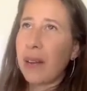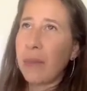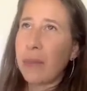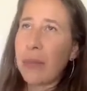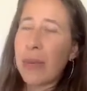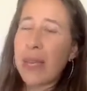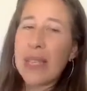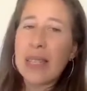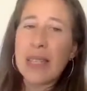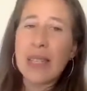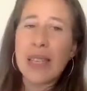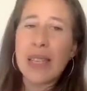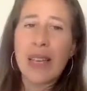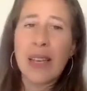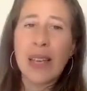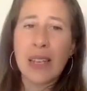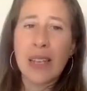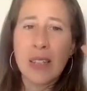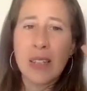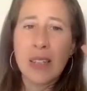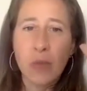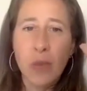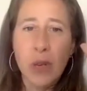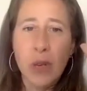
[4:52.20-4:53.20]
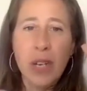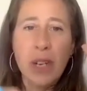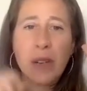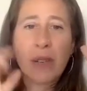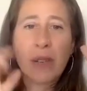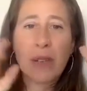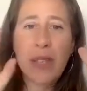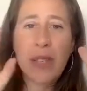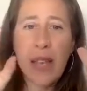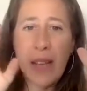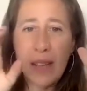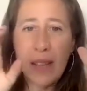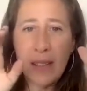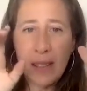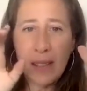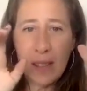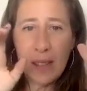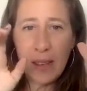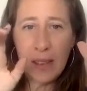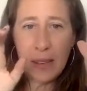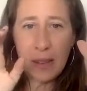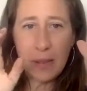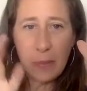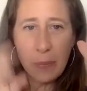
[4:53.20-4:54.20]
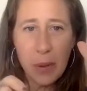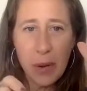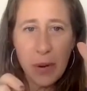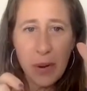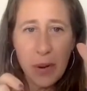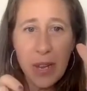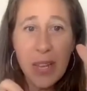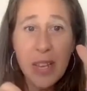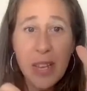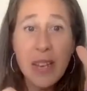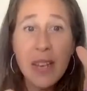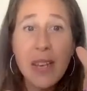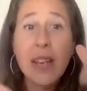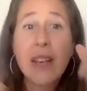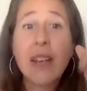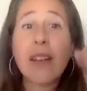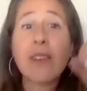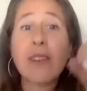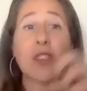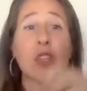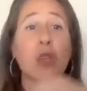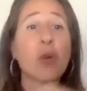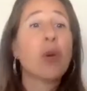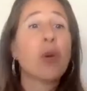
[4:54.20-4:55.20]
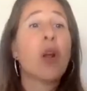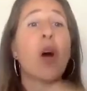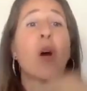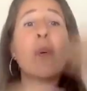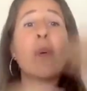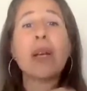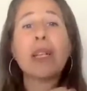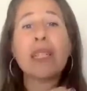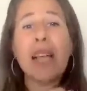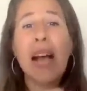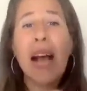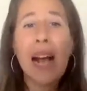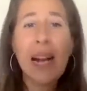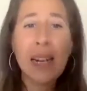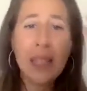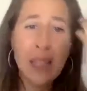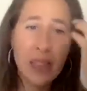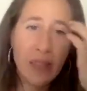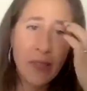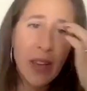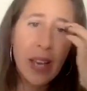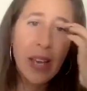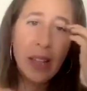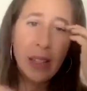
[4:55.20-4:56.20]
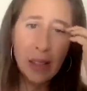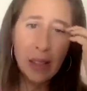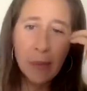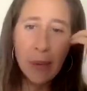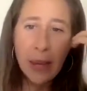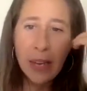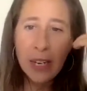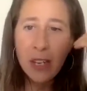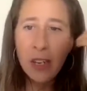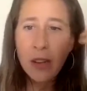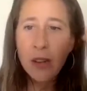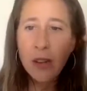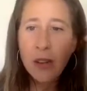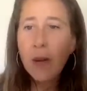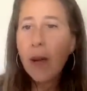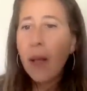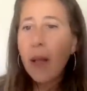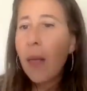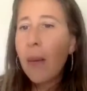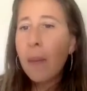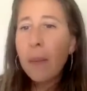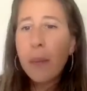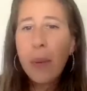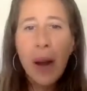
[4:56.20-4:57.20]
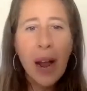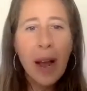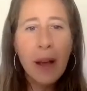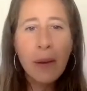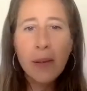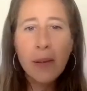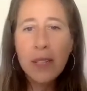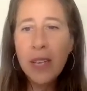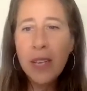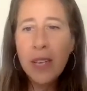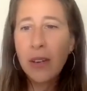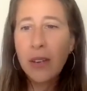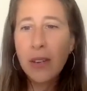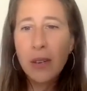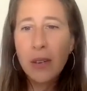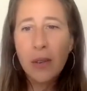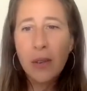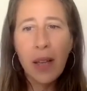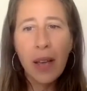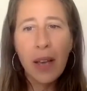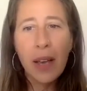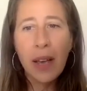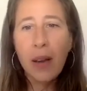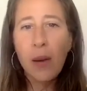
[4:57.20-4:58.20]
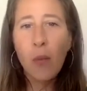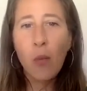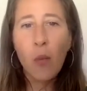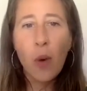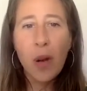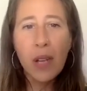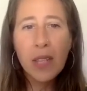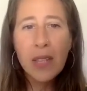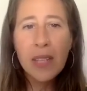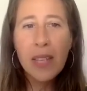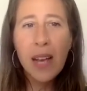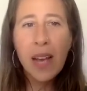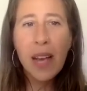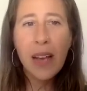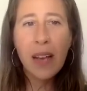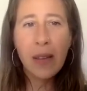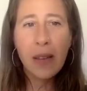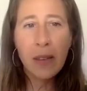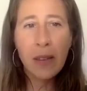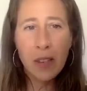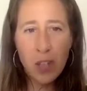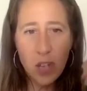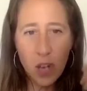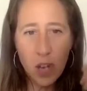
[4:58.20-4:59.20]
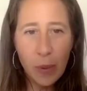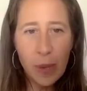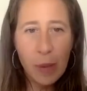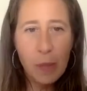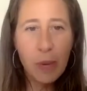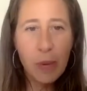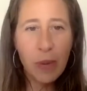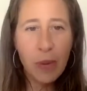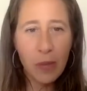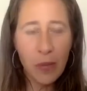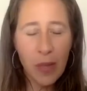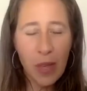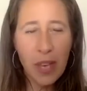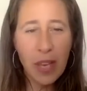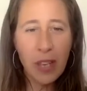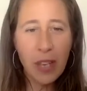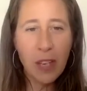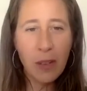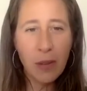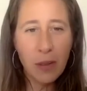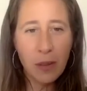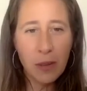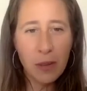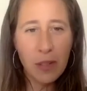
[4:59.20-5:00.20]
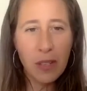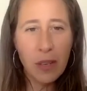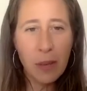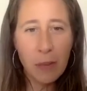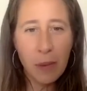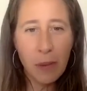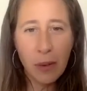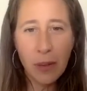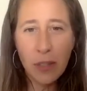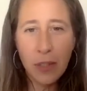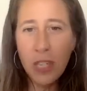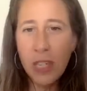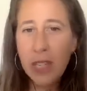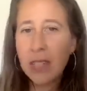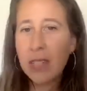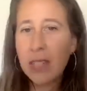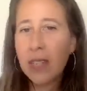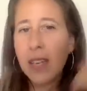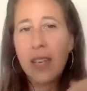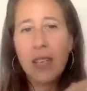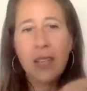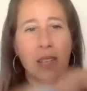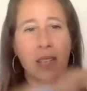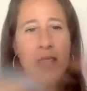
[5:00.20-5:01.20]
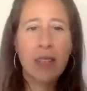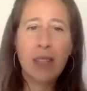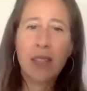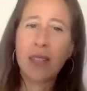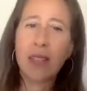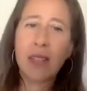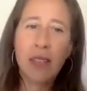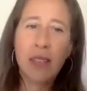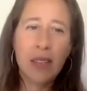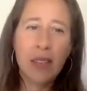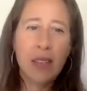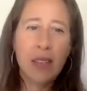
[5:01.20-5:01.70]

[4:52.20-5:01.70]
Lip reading: PC, it's Windows and the period. So you can always activate the menu. But I will tell you, like once I show people that they can use emojis, it's